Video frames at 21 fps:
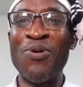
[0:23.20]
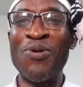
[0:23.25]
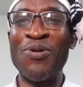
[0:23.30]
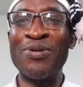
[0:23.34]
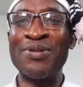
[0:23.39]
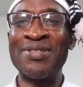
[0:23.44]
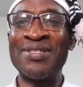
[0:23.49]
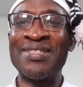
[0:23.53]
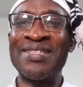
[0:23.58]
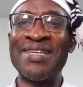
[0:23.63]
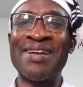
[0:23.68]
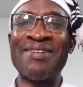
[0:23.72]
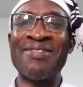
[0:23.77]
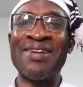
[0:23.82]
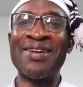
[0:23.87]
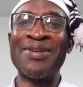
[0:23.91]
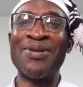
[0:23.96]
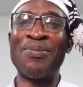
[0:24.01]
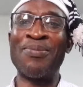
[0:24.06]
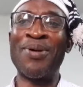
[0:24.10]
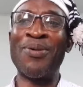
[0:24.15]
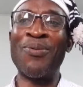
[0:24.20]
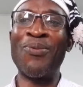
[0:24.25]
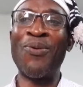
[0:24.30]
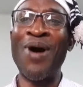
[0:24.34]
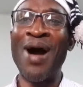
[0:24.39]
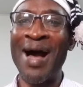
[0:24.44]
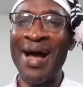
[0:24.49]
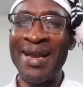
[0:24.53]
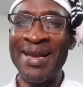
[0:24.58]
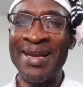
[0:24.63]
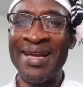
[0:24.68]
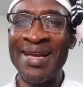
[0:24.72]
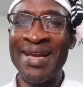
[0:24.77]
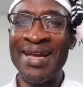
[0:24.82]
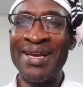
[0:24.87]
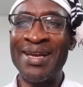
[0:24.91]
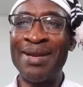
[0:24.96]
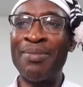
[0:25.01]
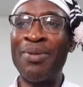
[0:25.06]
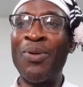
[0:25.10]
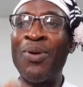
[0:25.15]
Igbo. Secret number 1.
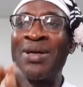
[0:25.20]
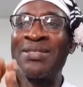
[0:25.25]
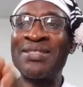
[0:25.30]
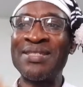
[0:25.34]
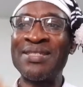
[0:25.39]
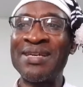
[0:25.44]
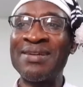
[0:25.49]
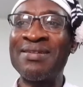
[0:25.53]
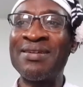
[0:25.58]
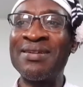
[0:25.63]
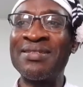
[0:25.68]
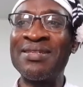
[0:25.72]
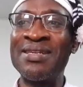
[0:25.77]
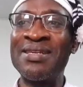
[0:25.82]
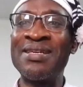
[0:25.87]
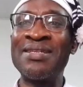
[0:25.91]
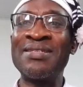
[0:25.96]
Number 1 secret